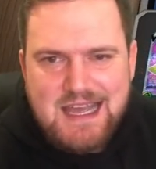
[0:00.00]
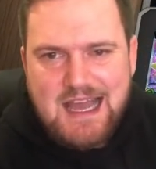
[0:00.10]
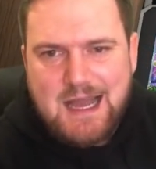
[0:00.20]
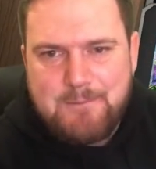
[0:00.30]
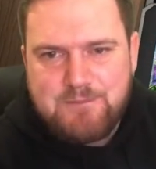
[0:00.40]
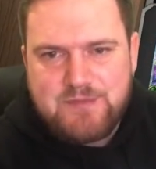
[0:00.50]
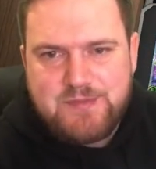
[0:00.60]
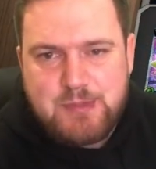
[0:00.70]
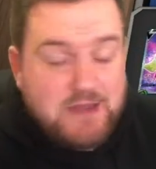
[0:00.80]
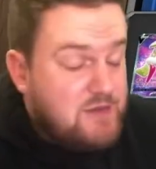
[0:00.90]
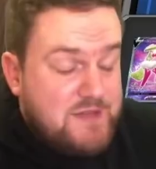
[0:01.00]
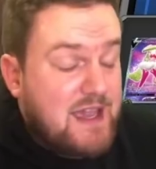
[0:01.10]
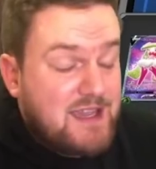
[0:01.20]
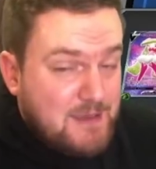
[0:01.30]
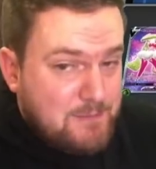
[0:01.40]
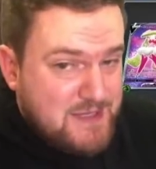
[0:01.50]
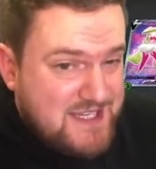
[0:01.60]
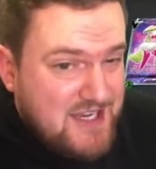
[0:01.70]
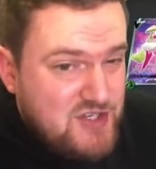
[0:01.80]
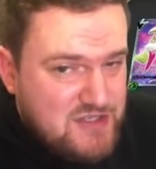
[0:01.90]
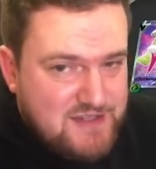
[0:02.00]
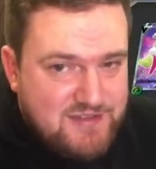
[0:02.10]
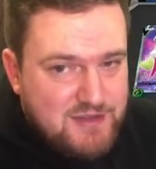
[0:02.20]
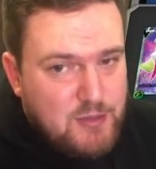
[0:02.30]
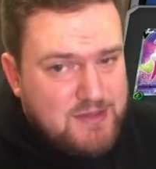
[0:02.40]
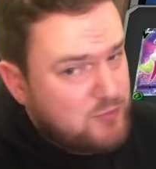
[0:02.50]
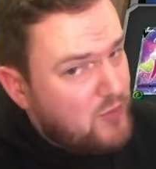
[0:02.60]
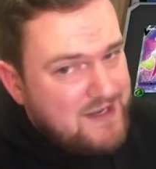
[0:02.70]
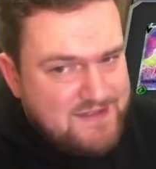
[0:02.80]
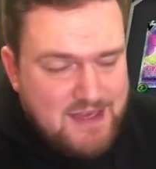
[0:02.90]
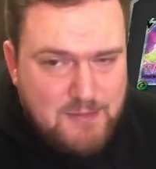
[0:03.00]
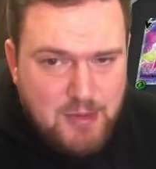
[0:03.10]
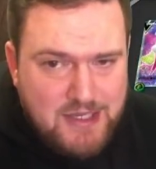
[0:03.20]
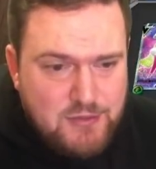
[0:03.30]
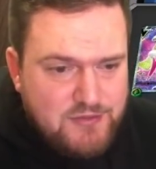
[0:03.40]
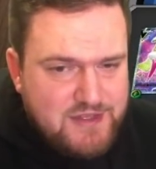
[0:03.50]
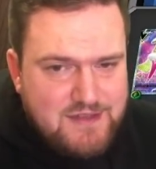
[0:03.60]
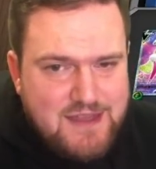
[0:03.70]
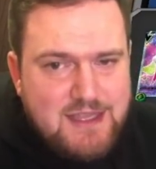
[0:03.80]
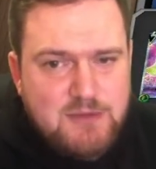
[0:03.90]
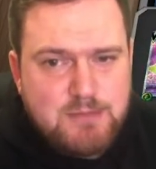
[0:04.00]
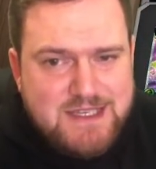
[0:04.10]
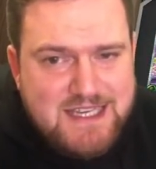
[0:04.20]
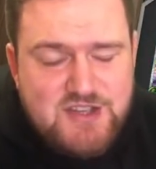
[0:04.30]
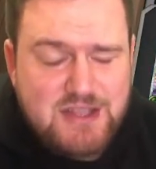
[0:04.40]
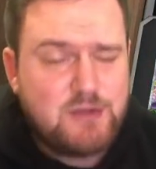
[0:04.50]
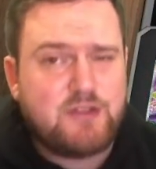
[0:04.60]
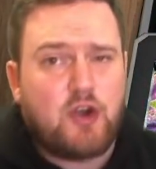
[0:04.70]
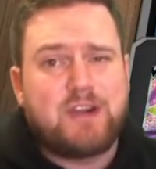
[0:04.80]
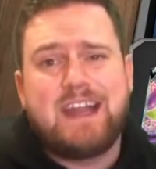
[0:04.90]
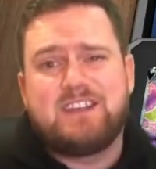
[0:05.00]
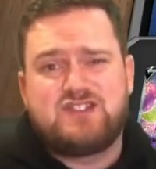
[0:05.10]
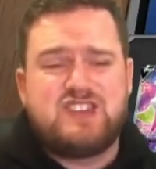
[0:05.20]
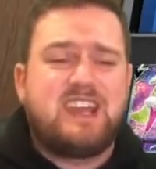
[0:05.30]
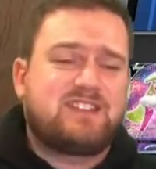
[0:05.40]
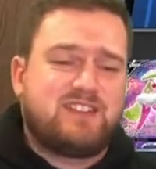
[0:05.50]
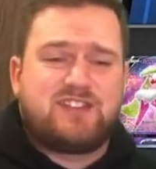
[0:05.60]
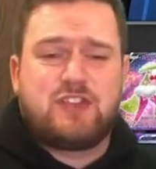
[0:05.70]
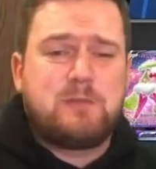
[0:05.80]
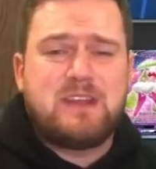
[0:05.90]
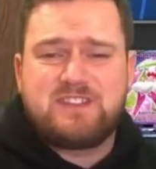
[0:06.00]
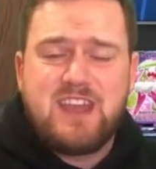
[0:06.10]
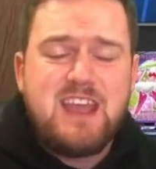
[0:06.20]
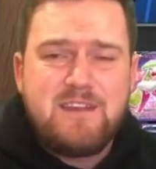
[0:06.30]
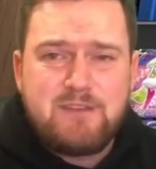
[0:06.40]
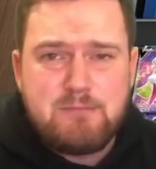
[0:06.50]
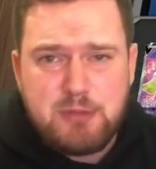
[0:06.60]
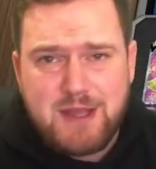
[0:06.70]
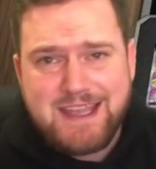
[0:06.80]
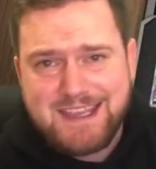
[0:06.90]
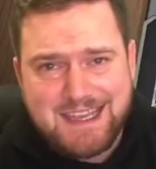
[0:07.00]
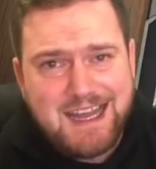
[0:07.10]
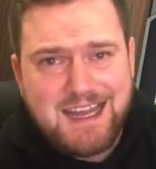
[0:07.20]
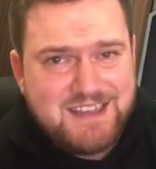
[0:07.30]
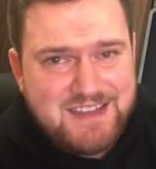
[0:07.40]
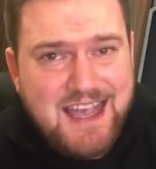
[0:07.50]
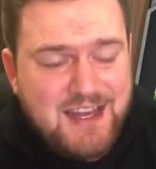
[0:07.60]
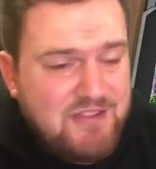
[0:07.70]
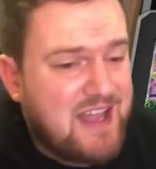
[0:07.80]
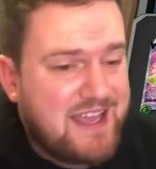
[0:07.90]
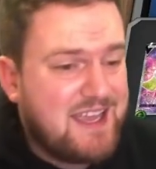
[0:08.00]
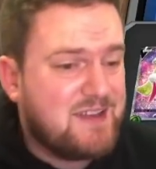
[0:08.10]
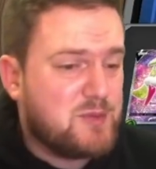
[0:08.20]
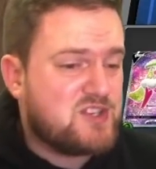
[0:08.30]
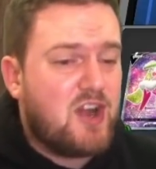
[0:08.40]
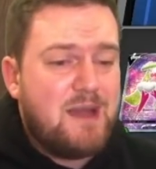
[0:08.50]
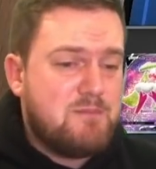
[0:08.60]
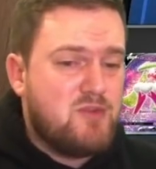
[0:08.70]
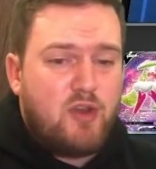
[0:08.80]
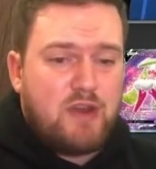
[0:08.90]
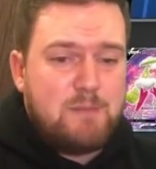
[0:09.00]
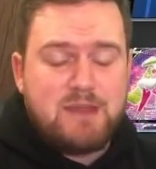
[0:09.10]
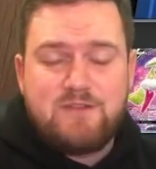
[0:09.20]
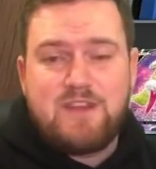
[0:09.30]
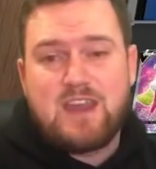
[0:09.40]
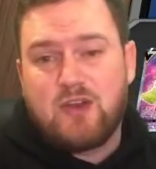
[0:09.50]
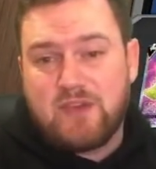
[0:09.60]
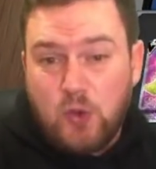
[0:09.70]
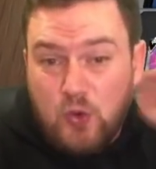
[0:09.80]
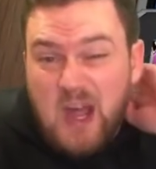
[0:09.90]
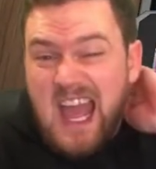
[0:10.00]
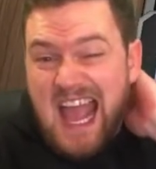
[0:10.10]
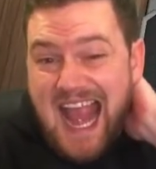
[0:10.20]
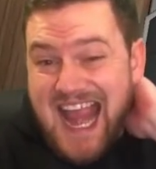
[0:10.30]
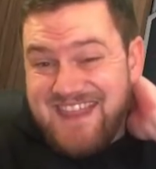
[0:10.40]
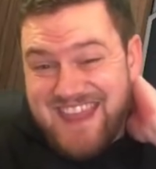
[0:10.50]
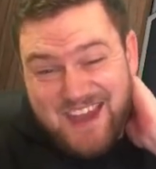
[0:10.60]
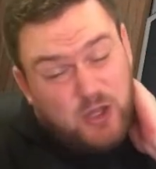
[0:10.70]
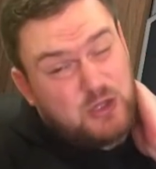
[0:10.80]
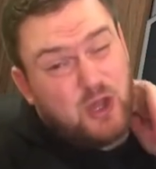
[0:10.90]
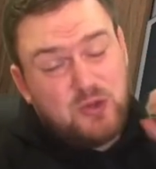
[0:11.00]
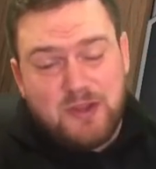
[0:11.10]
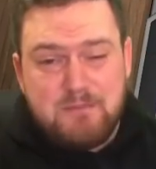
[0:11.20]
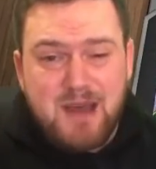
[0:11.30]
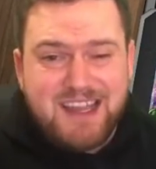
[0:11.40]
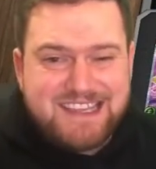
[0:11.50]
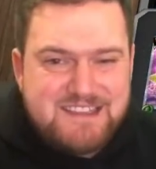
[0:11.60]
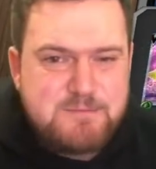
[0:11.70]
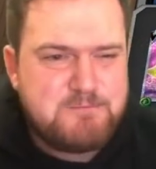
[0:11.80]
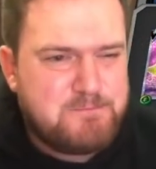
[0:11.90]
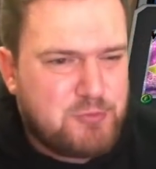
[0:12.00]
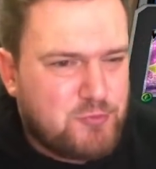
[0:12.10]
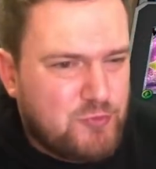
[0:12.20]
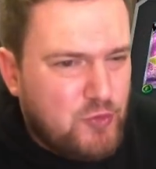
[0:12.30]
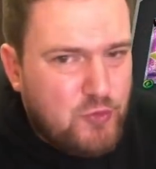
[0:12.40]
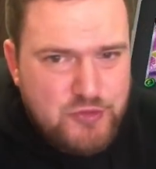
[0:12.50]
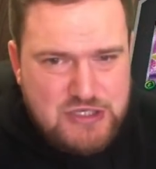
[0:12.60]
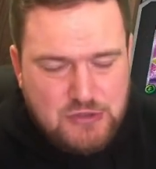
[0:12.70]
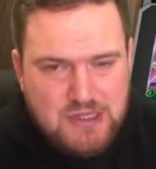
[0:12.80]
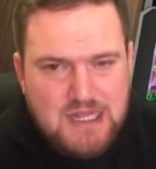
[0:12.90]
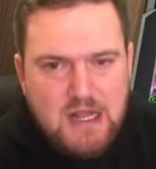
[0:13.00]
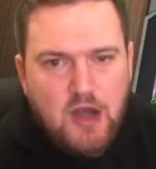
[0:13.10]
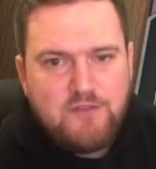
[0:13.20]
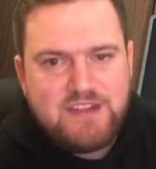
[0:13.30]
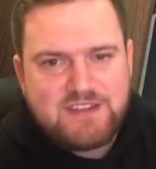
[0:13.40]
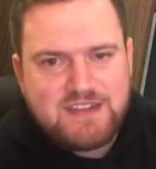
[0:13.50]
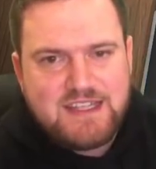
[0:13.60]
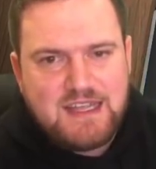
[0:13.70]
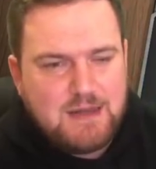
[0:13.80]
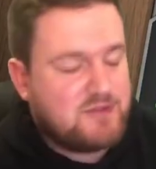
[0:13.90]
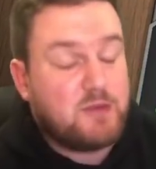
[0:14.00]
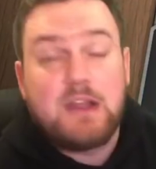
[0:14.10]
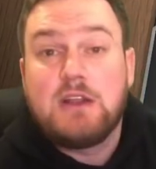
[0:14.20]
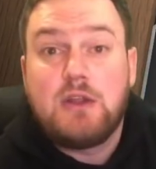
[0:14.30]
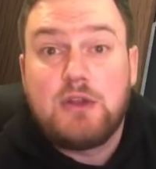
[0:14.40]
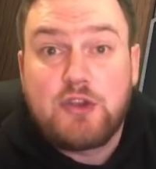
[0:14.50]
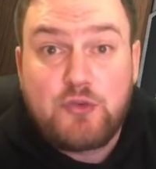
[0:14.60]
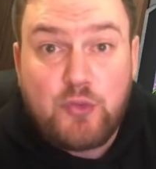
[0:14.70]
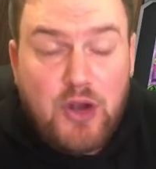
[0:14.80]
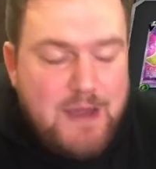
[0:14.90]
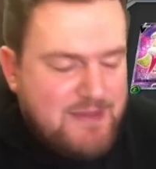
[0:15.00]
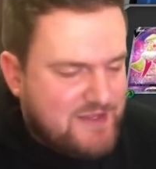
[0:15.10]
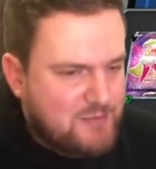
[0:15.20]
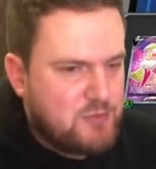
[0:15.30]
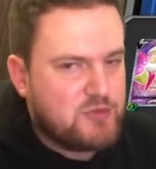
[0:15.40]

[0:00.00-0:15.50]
But they're going to potentially slow us right down by using it. They could potentially use Horror House GX to stop us from playing cards out of our hand, which I'm not a big fan of at all. And that Alolan Muck is brutal. Obviously, Alolan Grimer is